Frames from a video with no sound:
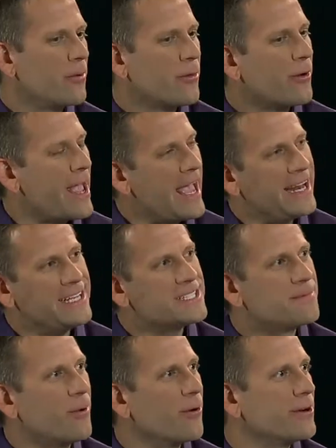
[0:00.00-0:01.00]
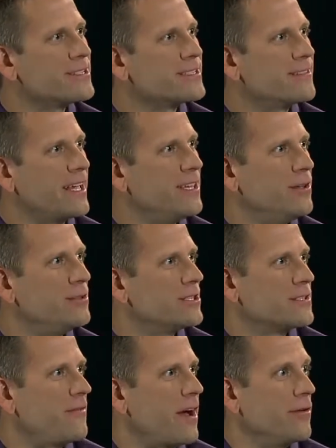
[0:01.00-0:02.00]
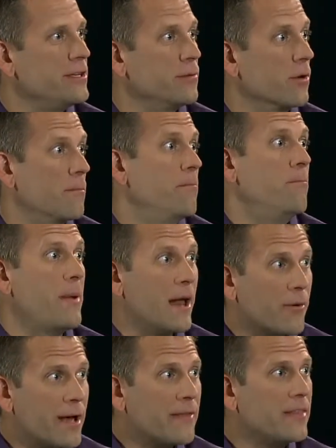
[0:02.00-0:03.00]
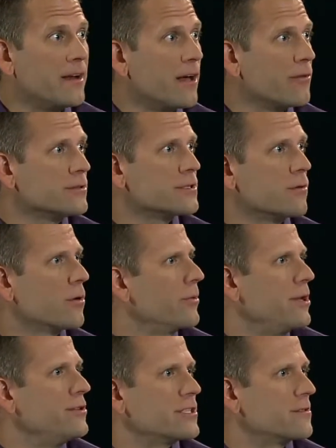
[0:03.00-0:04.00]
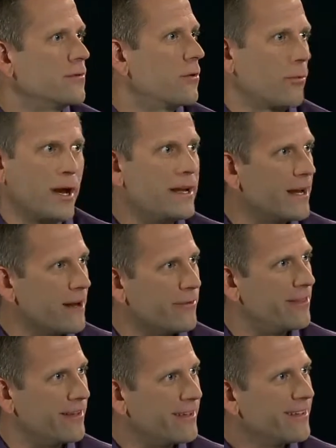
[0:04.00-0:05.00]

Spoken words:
Were there any sports that you just found you were better at than others? Or were you just great at everything?